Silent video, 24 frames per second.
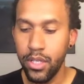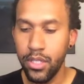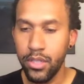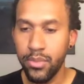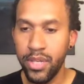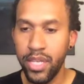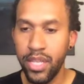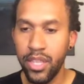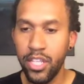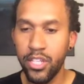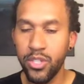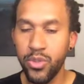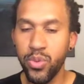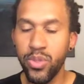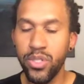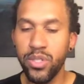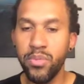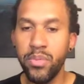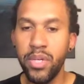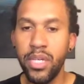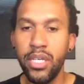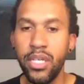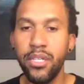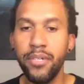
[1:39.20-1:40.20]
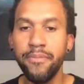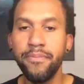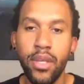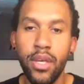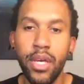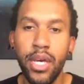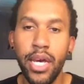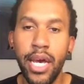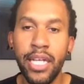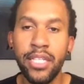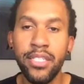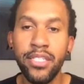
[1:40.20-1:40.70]
This was me.
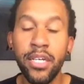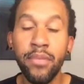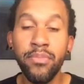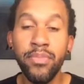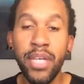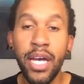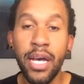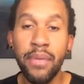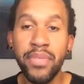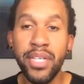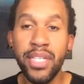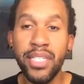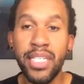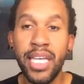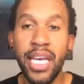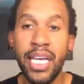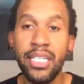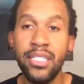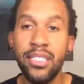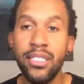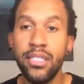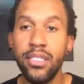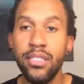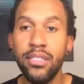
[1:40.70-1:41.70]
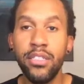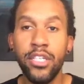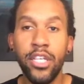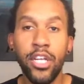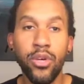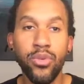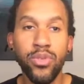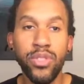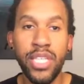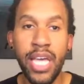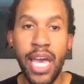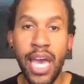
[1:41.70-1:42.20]
And sometimes it takes,
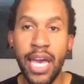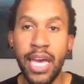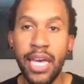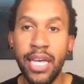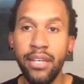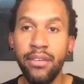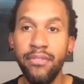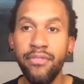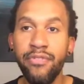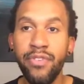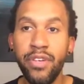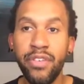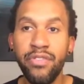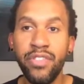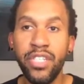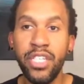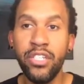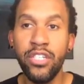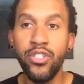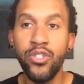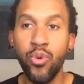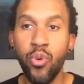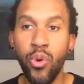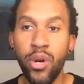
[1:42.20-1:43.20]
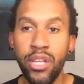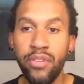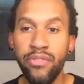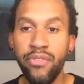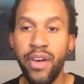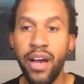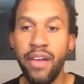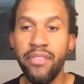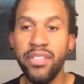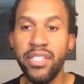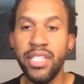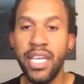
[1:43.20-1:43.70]
10, 15,
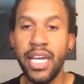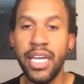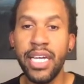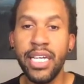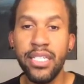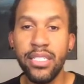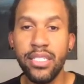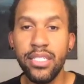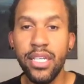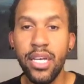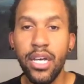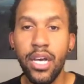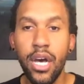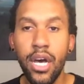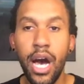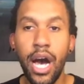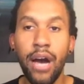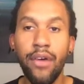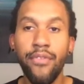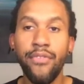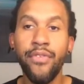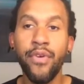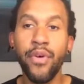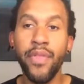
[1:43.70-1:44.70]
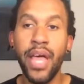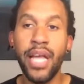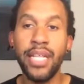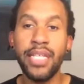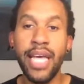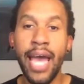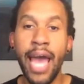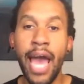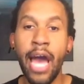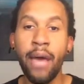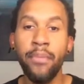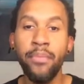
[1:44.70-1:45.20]
25 seconds for that
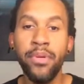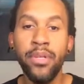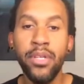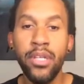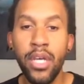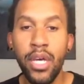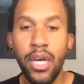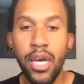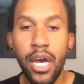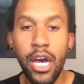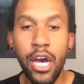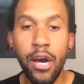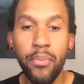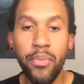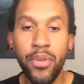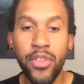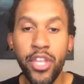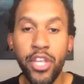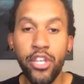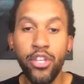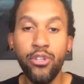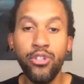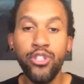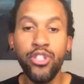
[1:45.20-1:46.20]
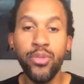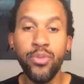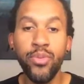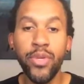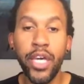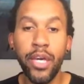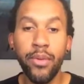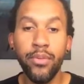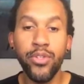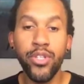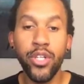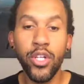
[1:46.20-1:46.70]
to happen. But then you should
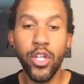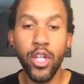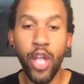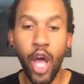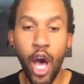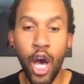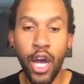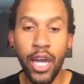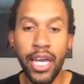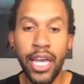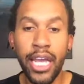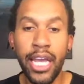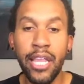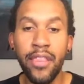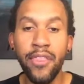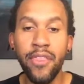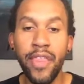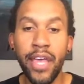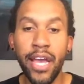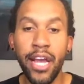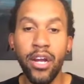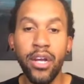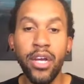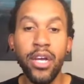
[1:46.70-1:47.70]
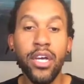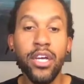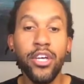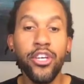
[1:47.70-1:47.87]
be able to log in there.